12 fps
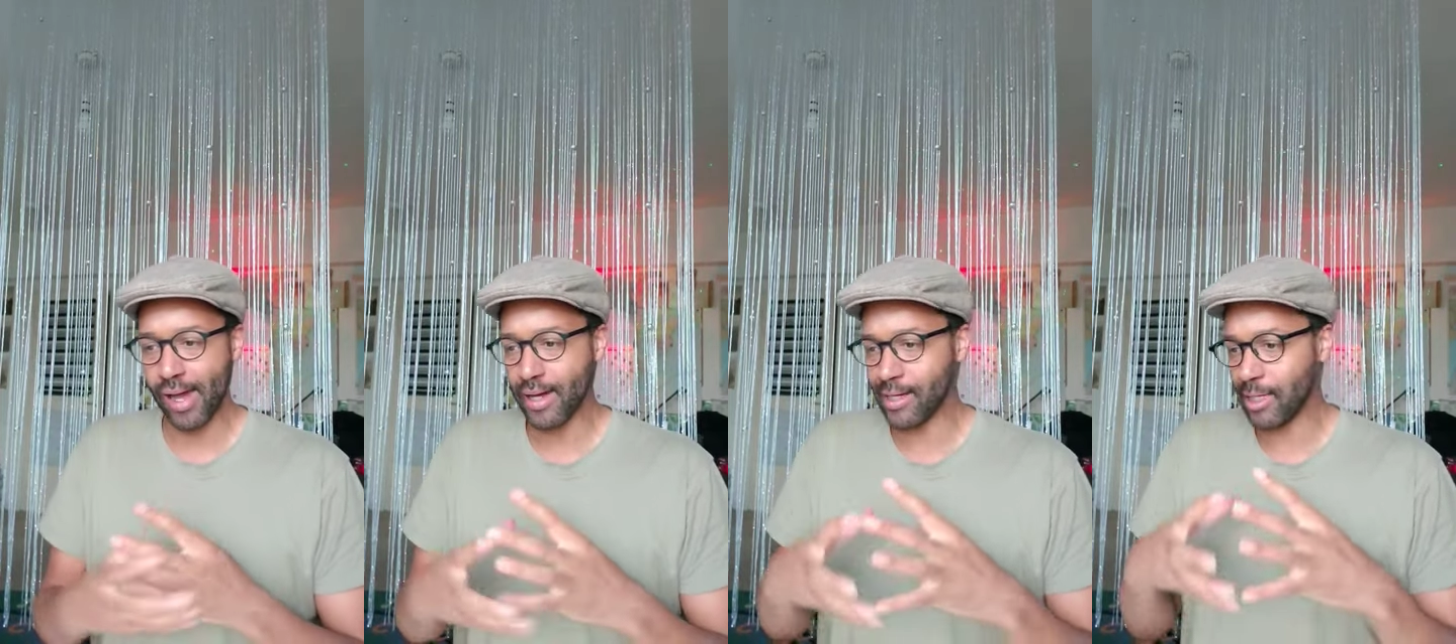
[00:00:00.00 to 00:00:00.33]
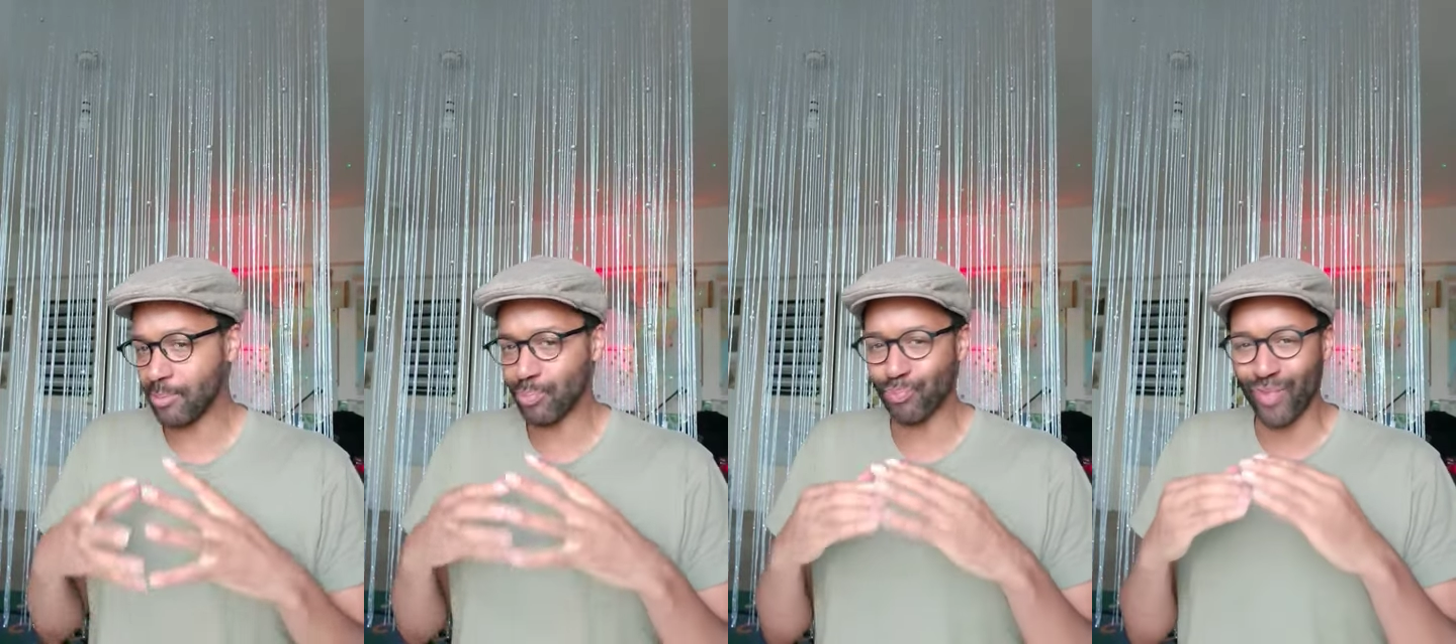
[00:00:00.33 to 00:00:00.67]

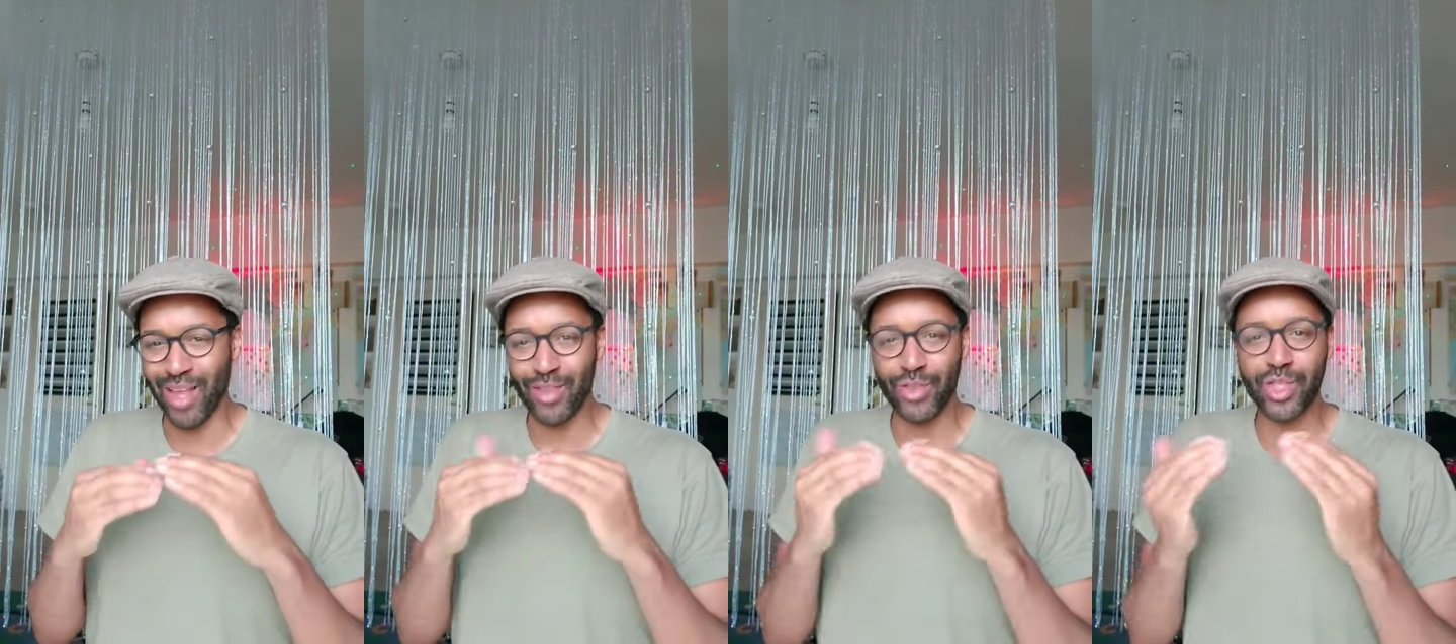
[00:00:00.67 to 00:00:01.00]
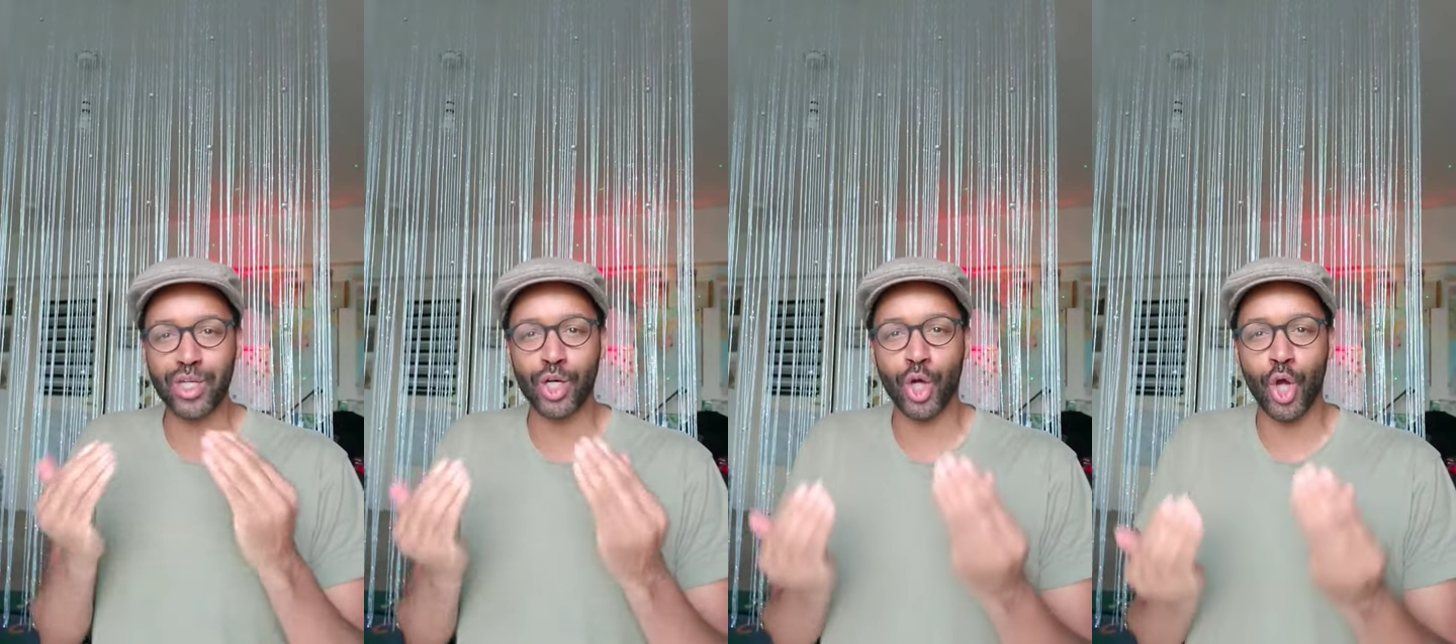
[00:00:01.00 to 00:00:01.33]

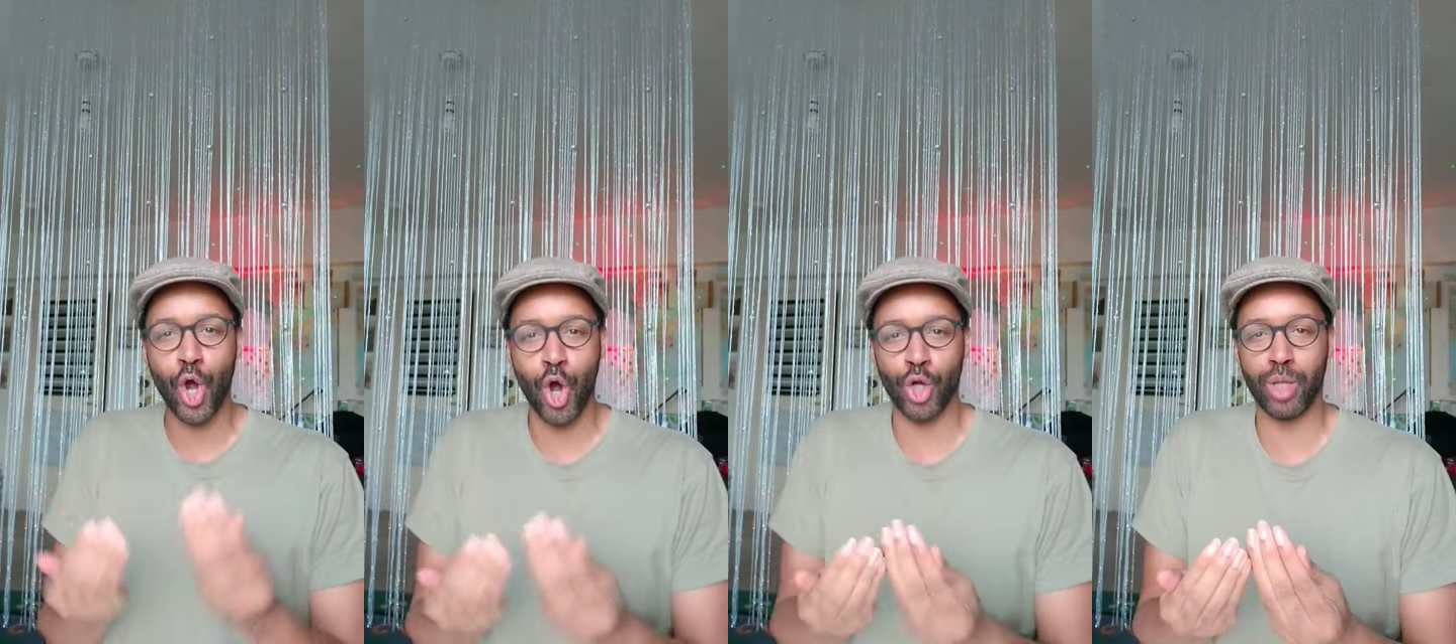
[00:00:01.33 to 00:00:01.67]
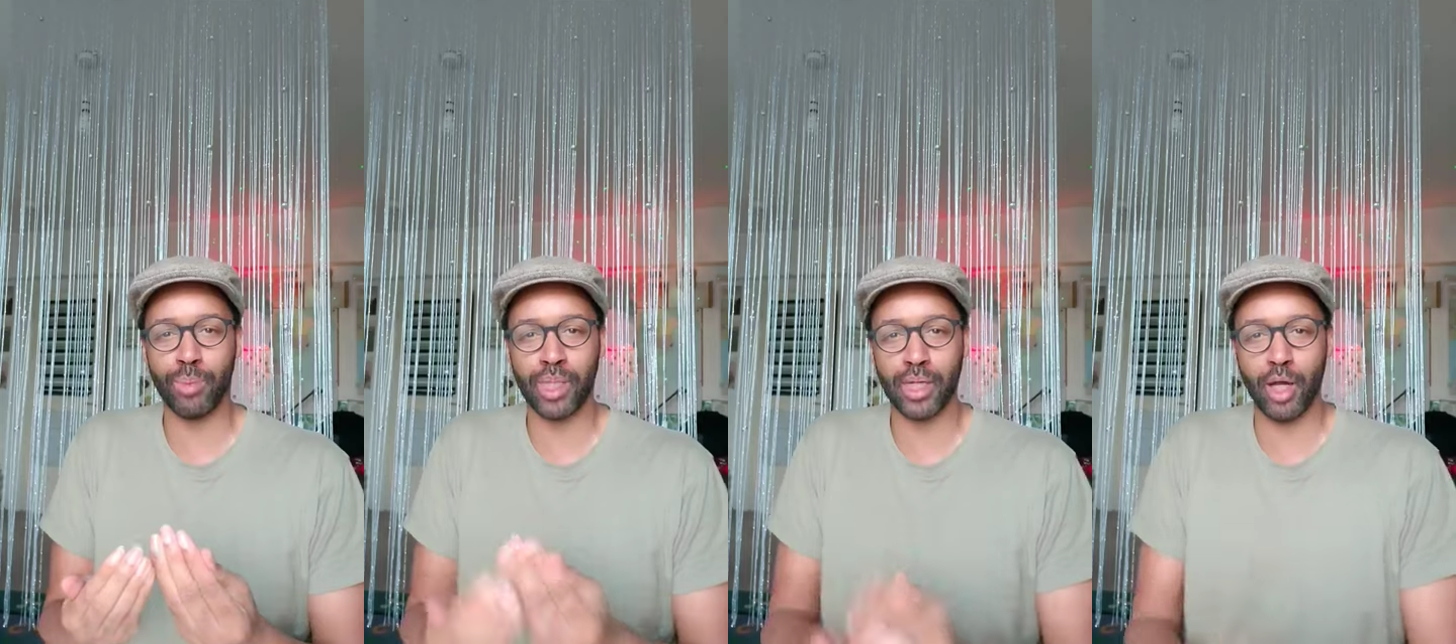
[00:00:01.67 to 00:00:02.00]
the
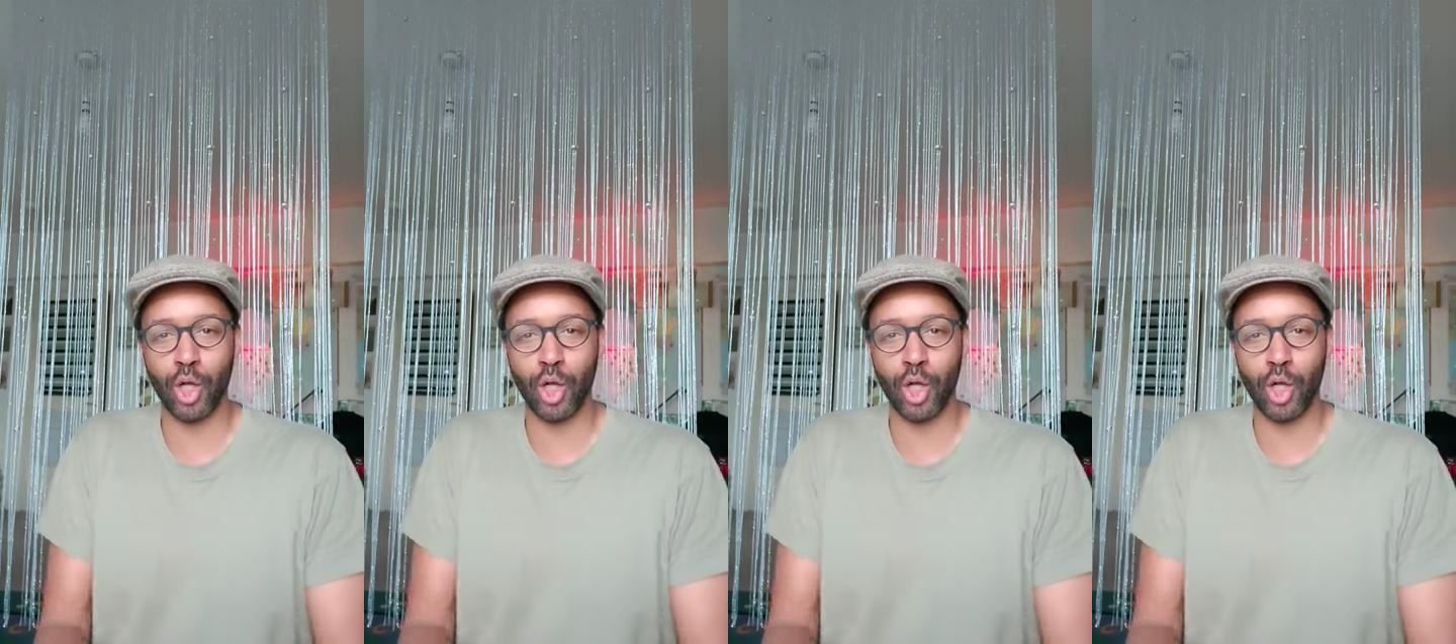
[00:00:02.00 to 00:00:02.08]
economy